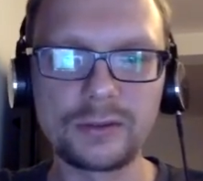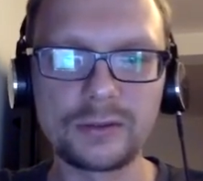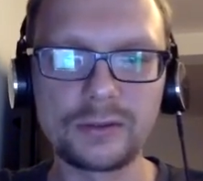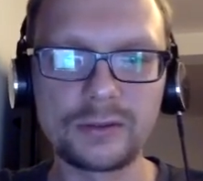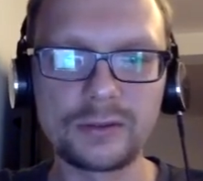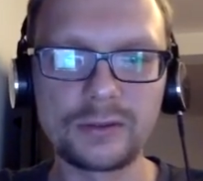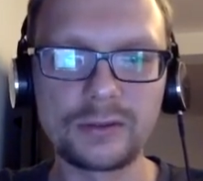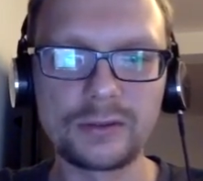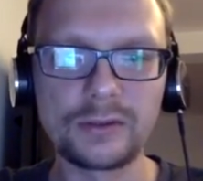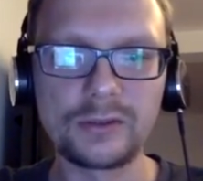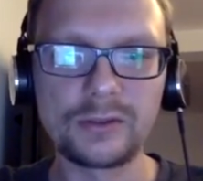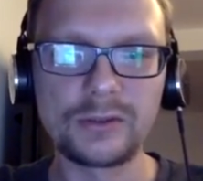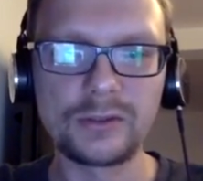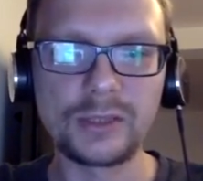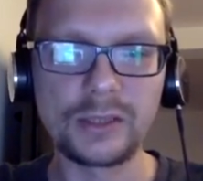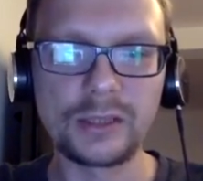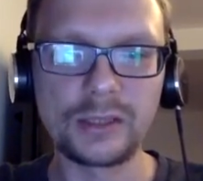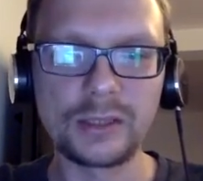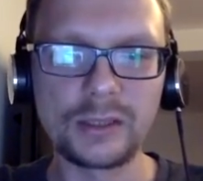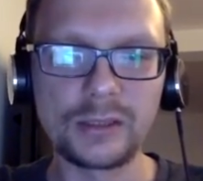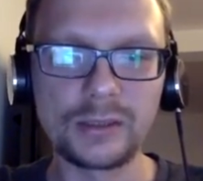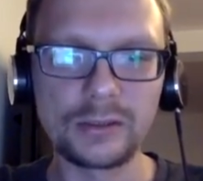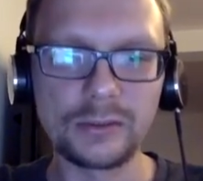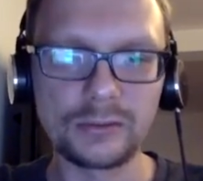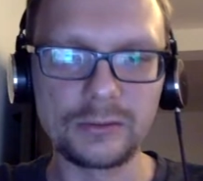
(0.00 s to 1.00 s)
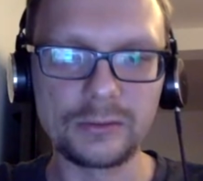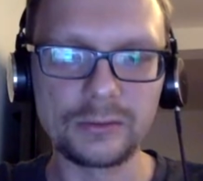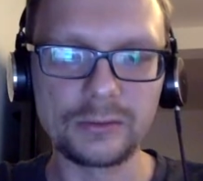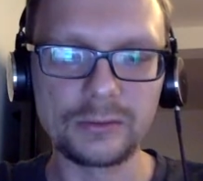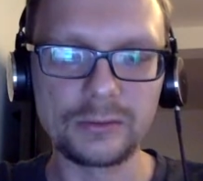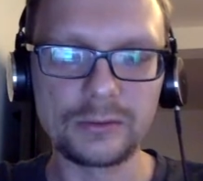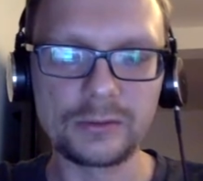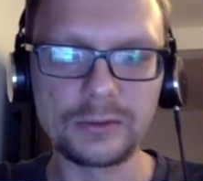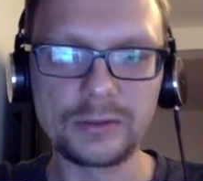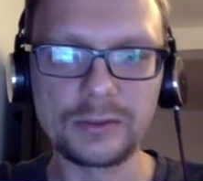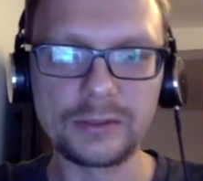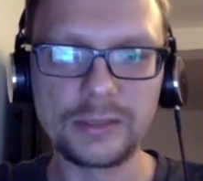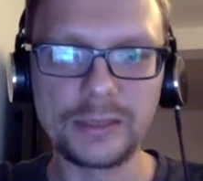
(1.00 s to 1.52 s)
So
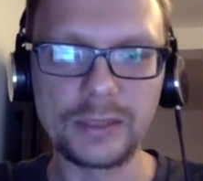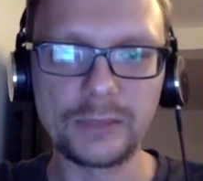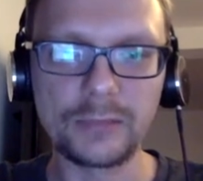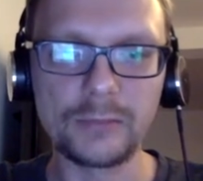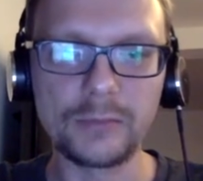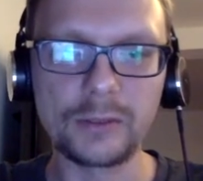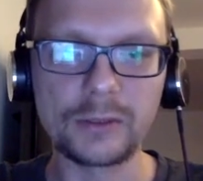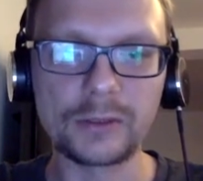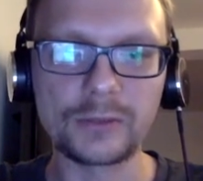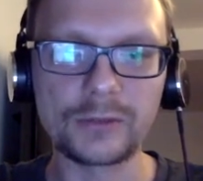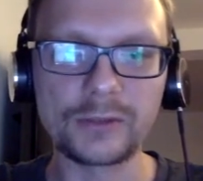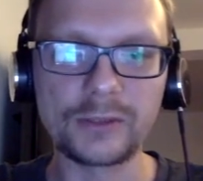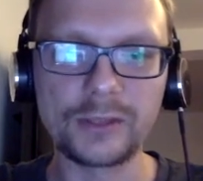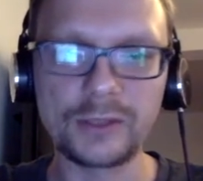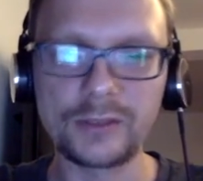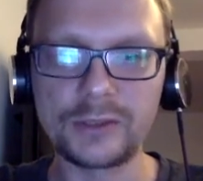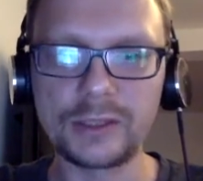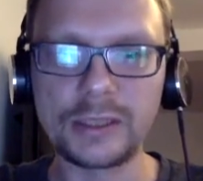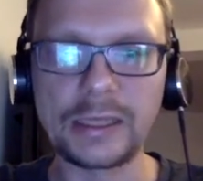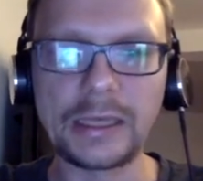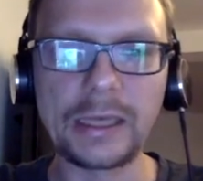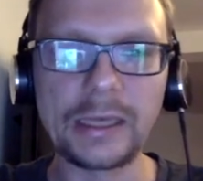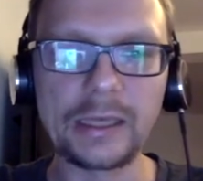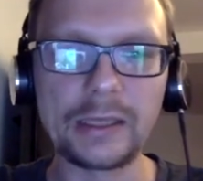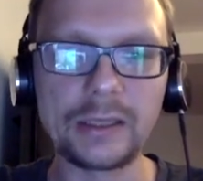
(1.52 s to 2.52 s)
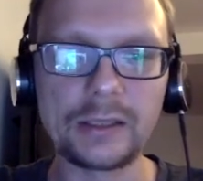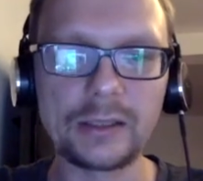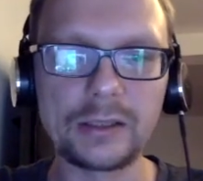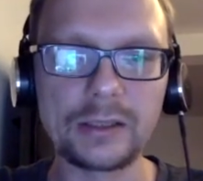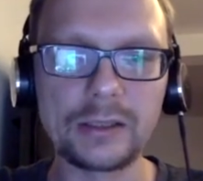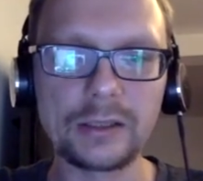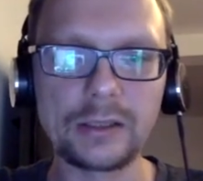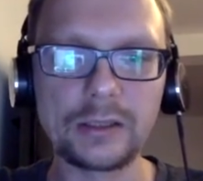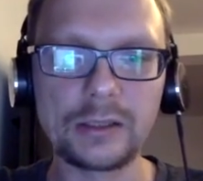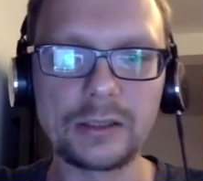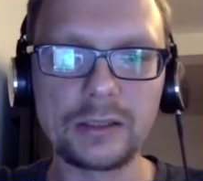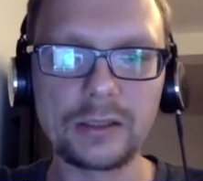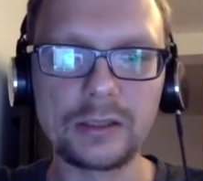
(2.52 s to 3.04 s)
now box has a
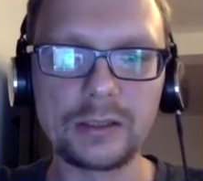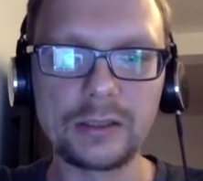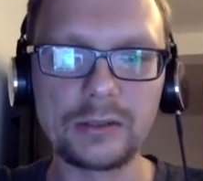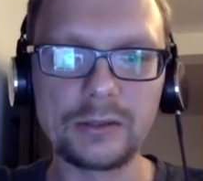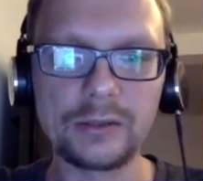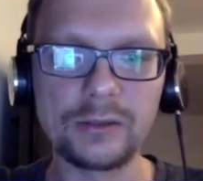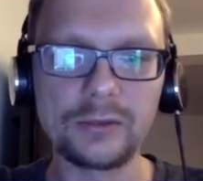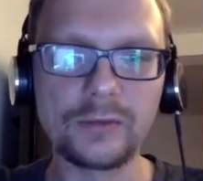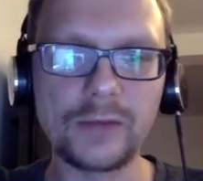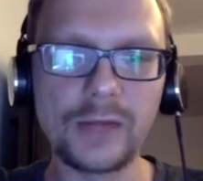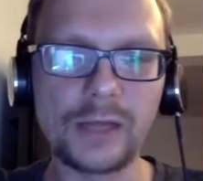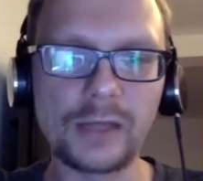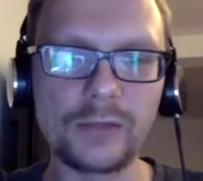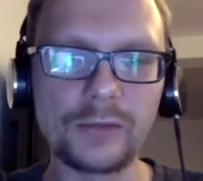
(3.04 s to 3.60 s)
new value.